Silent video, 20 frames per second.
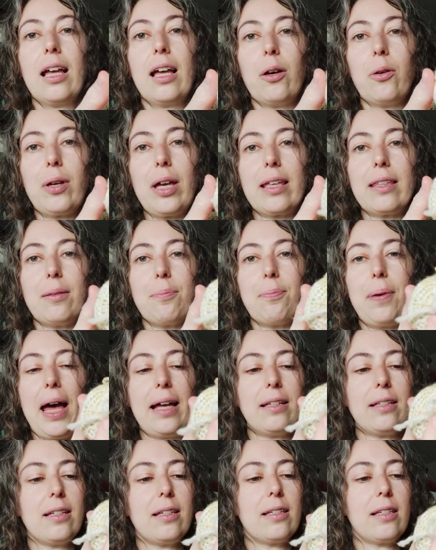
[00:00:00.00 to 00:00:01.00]
Okay, the
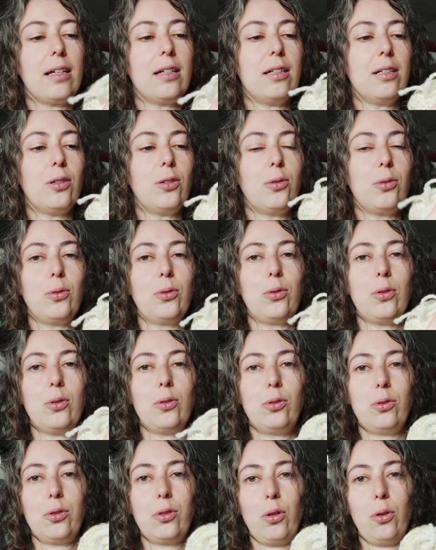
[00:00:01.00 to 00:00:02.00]
patterns are all
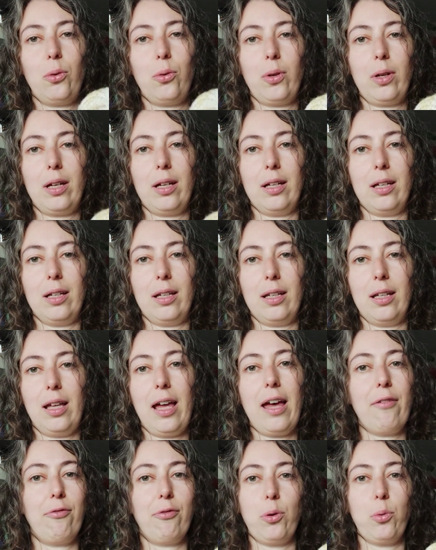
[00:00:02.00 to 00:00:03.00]
also
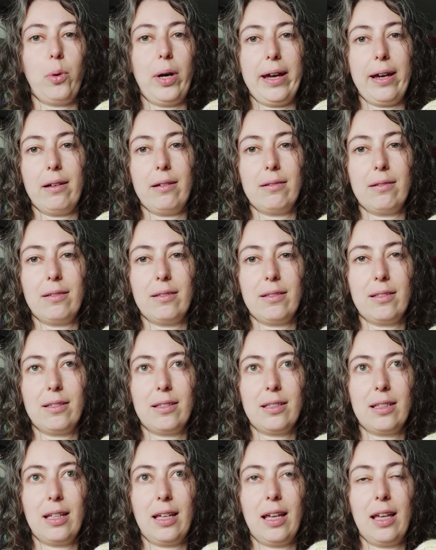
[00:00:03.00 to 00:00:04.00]
everywhere,
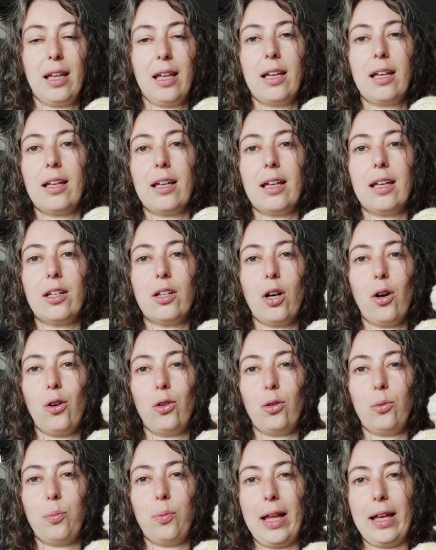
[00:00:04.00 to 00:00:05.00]
in
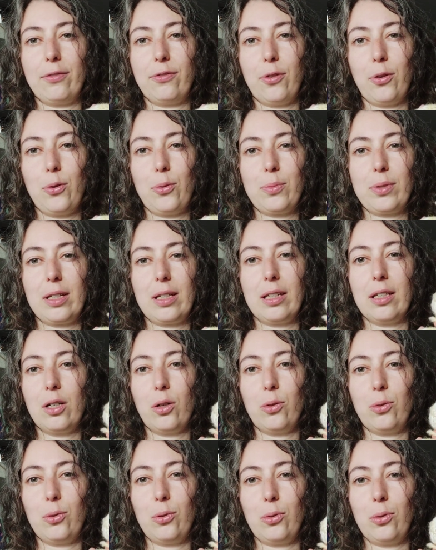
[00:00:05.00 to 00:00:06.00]
all platforms, on
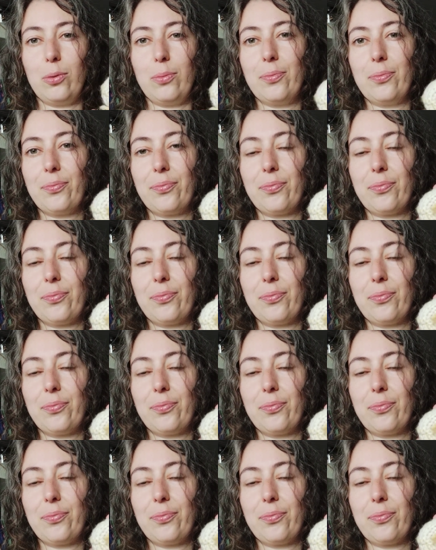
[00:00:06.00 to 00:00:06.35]
all